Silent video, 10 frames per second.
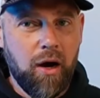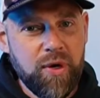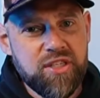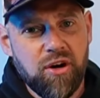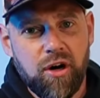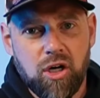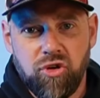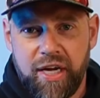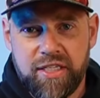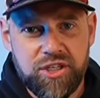We started our
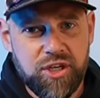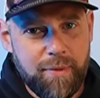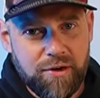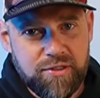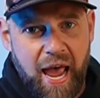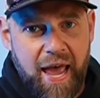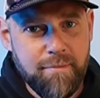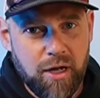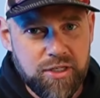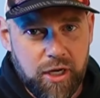transition about 10
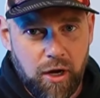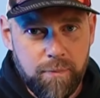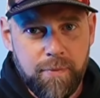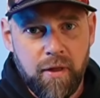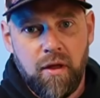months ago,